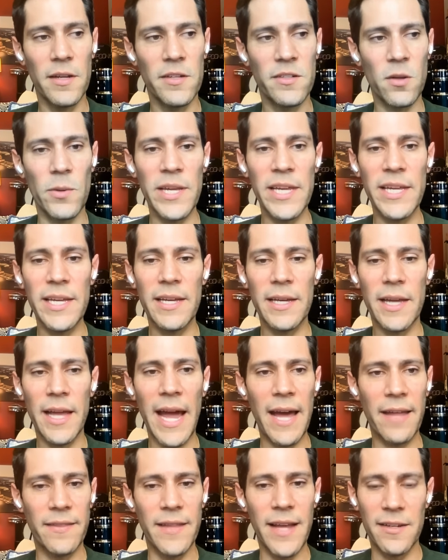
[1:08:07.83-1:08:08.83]
So he
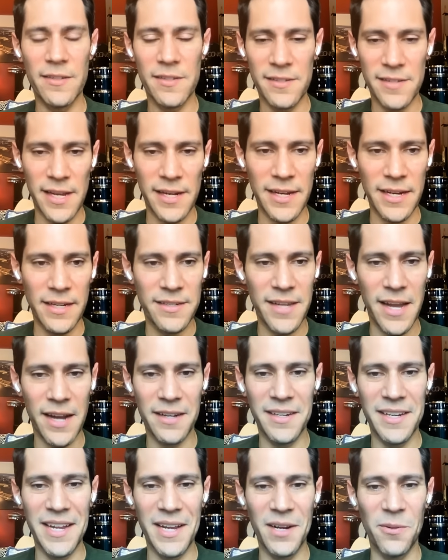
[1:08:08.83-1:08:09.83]
had that sticking
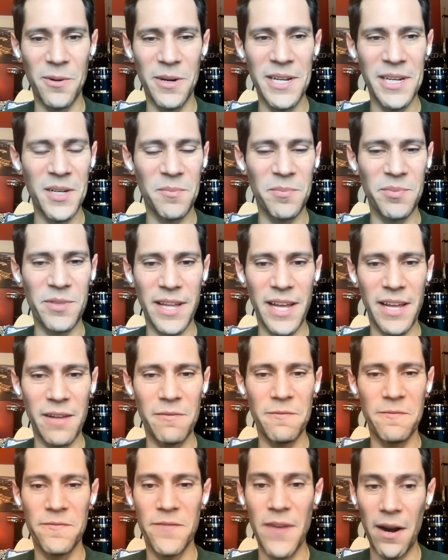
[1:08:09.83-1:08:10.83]
technique where he could
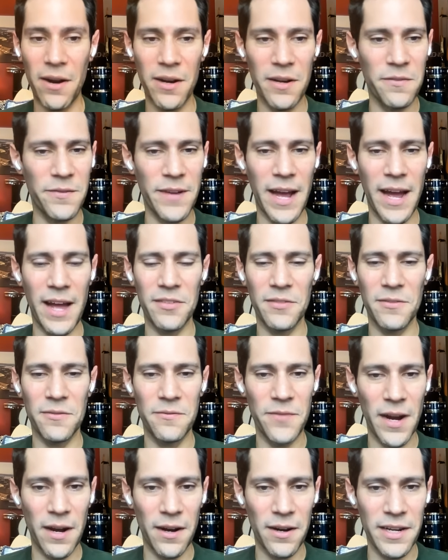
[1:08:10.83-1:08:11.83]
play very fast,
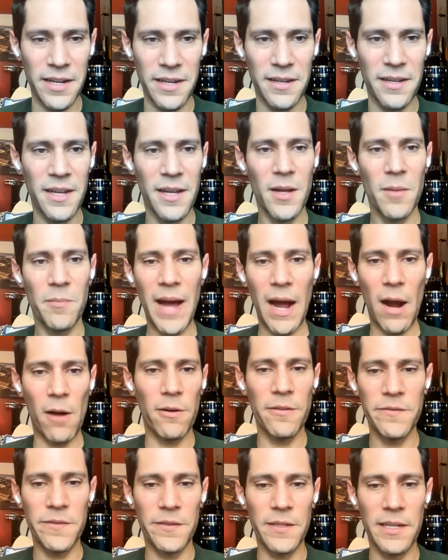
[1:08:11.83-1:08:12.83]
very
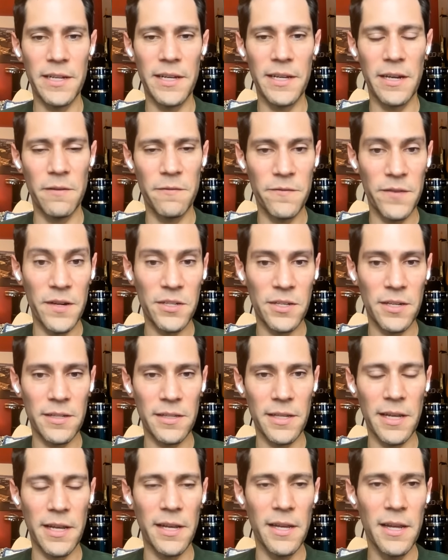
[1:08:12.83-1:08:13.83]
powerfully and
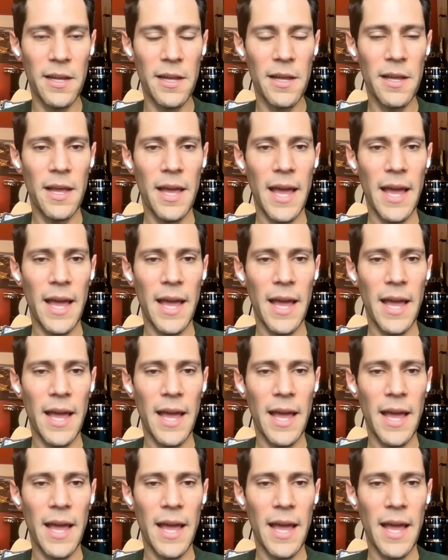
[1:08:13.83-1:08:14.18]
efficiently.